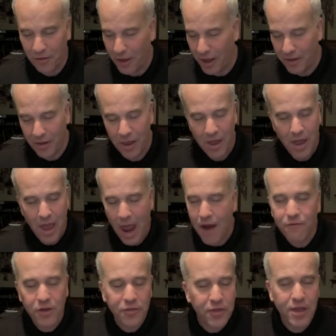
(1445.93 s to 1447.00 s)
or
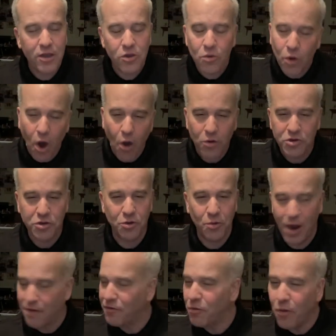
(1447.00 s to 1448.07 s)
everything you go
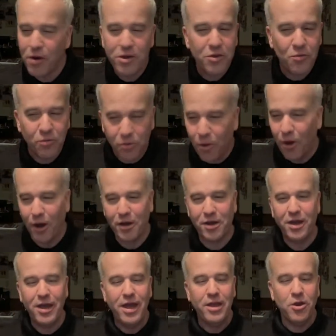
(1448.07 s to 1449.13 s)
to, everywhere you
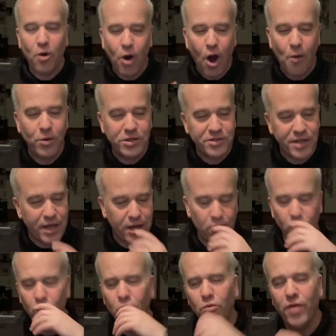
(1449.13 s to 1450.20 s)
look, you're always
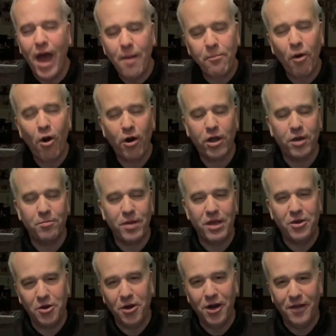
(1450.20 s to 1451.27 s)
thinking, ooh, that part could be
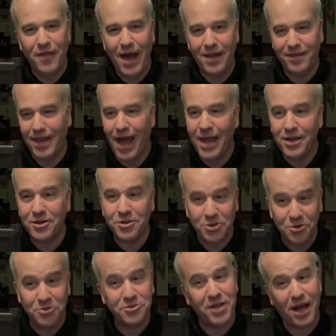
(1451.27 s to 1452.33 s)
good. That I could
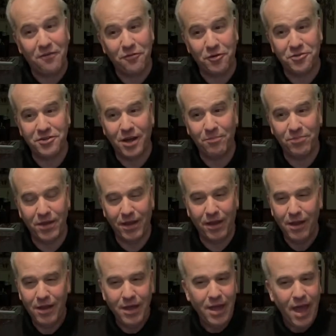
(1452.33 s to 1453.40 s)
use that for
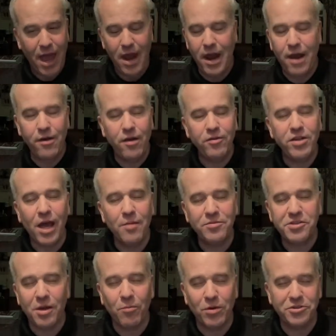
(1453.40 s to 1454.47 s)
something. And anytime
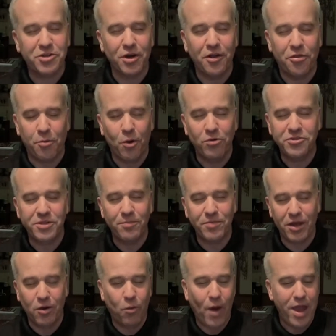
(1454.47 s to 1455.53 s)
someone's going to throw
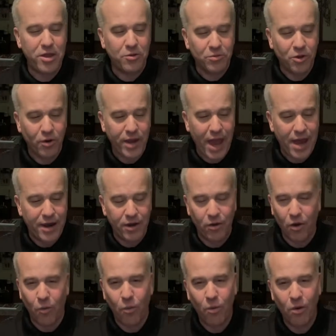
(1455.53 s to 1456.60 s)
something away, you look at it and
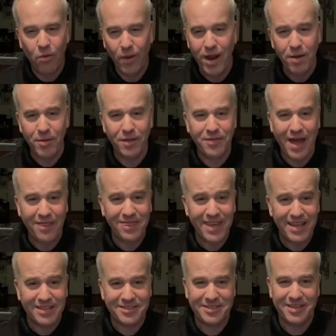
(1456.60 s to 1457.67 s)
go, wait a minute, that
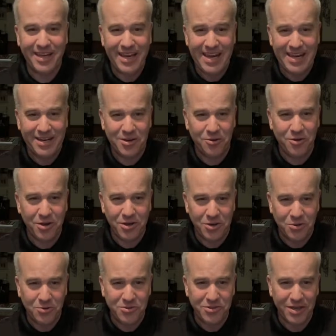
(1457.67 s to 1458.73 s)
thing is neat. You could
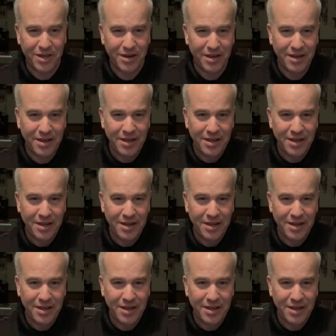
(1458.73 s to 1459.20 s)
use it.